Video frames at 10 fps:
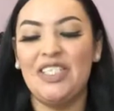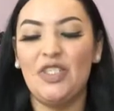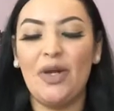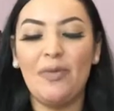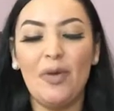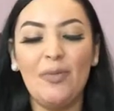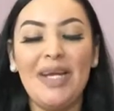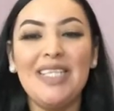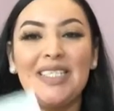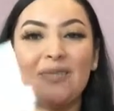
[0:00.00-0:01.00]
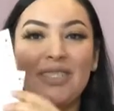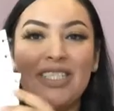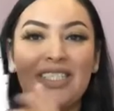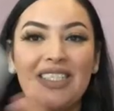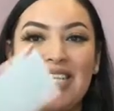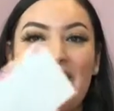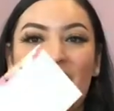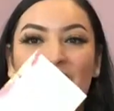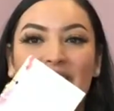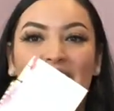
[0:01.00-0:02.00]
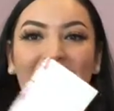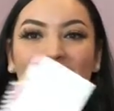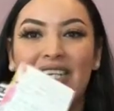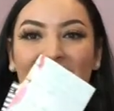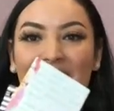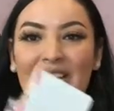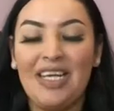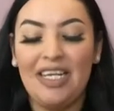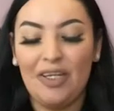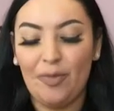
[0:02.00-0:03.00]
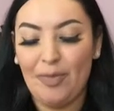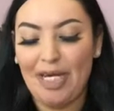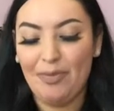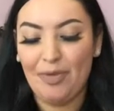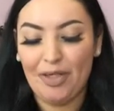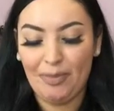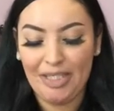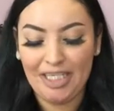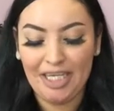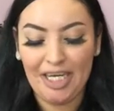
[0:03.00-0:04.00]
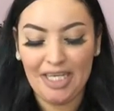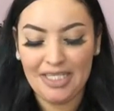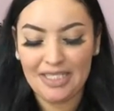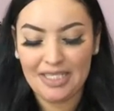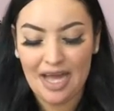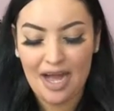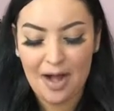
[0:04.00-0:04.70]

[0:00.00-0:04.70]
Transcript: So I wrote my assumptions down in little paper because